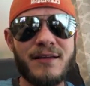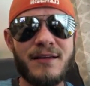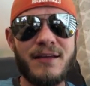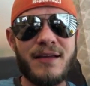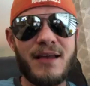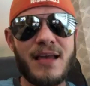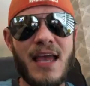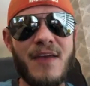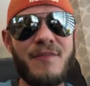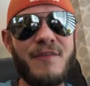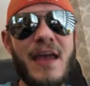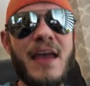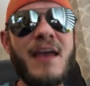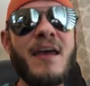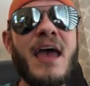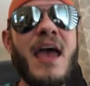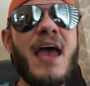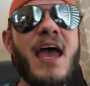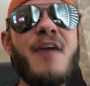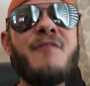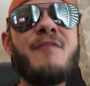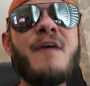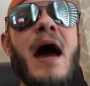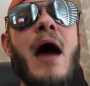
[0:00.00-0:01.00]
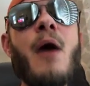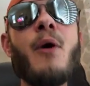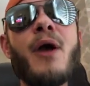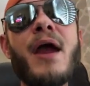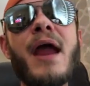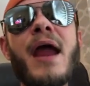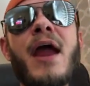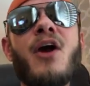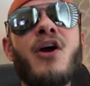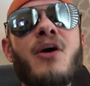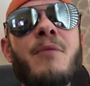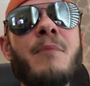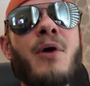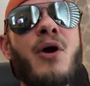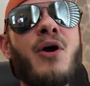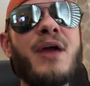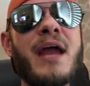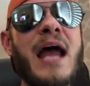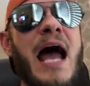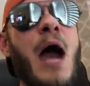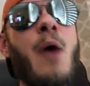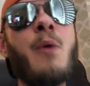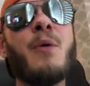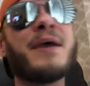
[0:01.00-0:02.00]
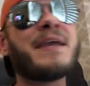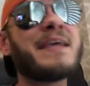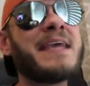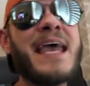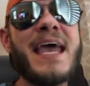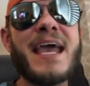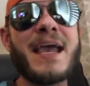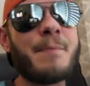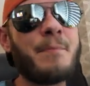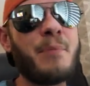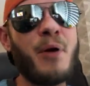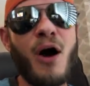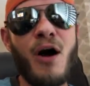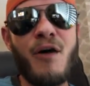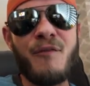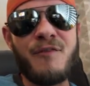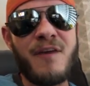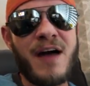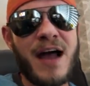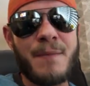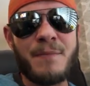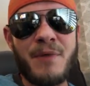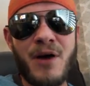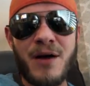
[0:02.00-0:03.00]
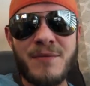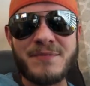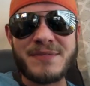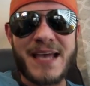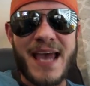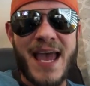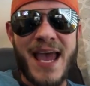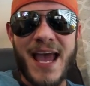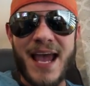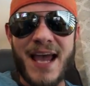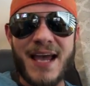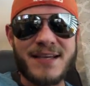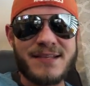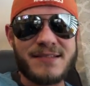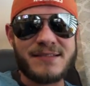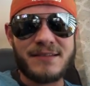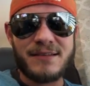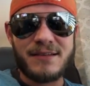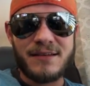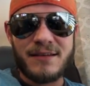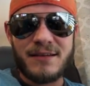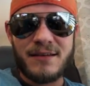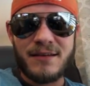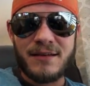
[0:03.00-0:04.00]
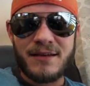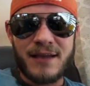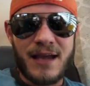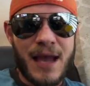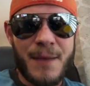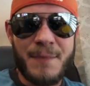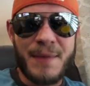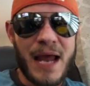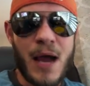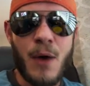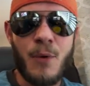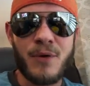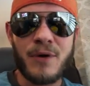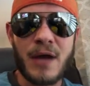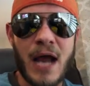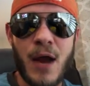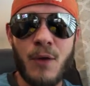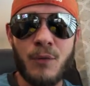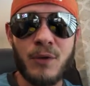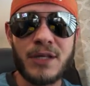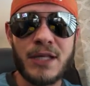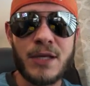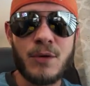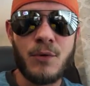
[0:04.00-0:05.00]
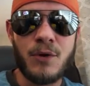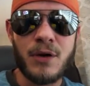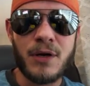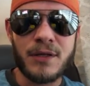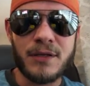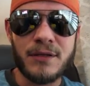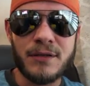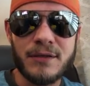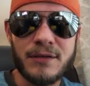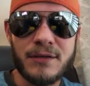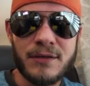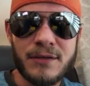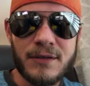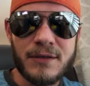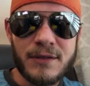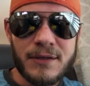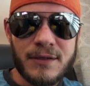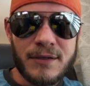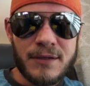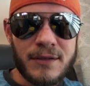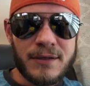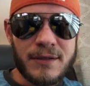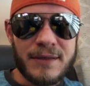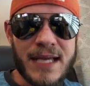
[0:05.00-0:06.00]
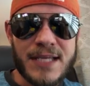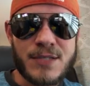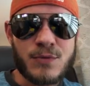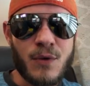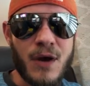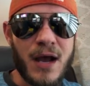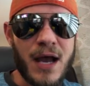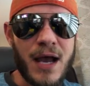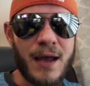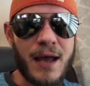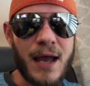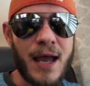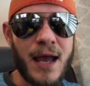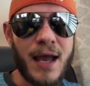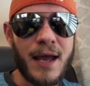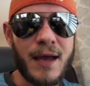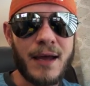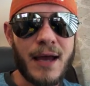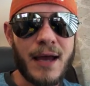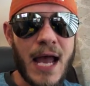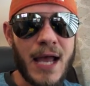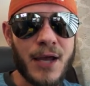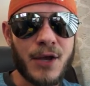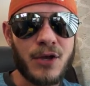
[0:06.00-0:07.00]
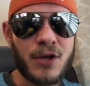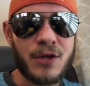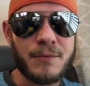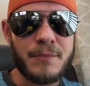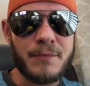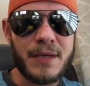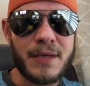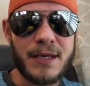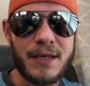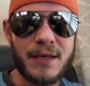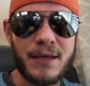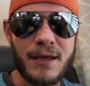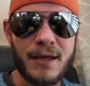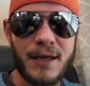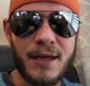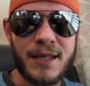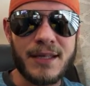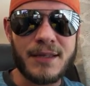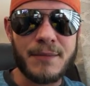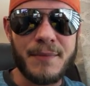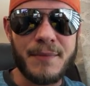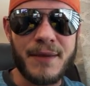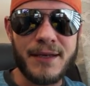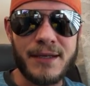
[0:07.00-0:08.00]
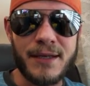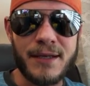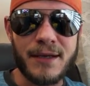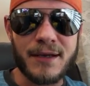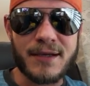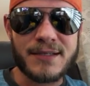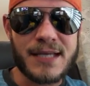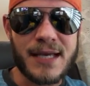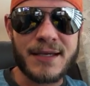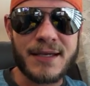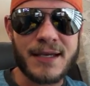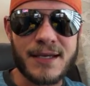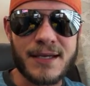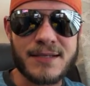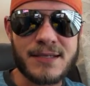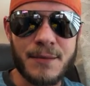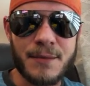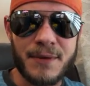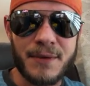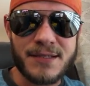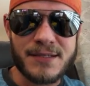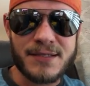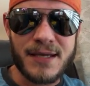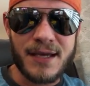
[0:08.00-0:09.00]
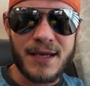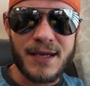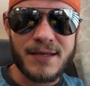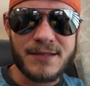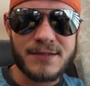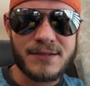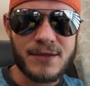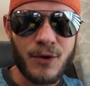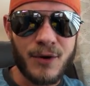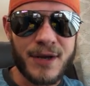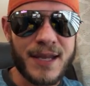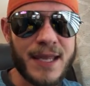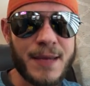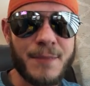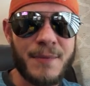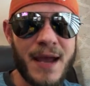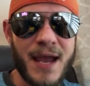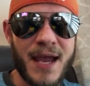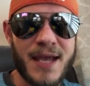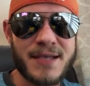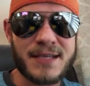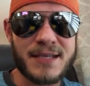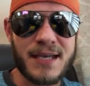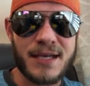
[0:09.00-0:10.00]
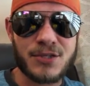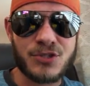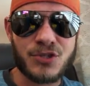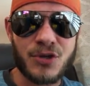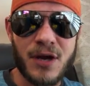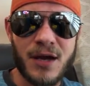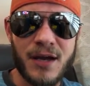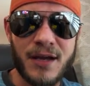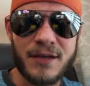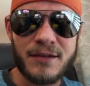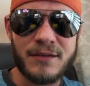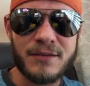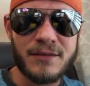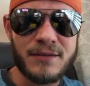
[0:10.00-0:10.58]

If I were Aaron Murray, I would kick Paul Feinbaum's ass. I mean, I really would. That's why I couldn't be in the media, because I kick somebody's ass or get my ass kicked trying.